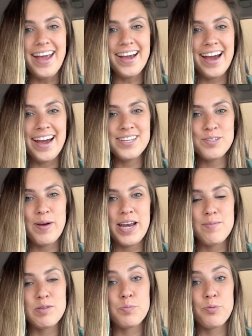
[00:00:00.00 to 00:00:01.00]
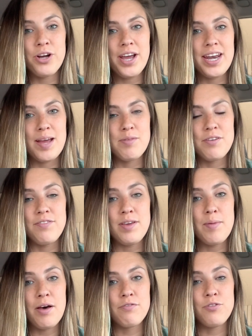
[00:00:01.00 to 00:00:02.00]
Hey guys, my name is Brooke and I'm the
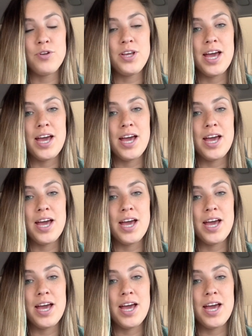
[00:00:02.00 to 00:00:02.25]
female foodie,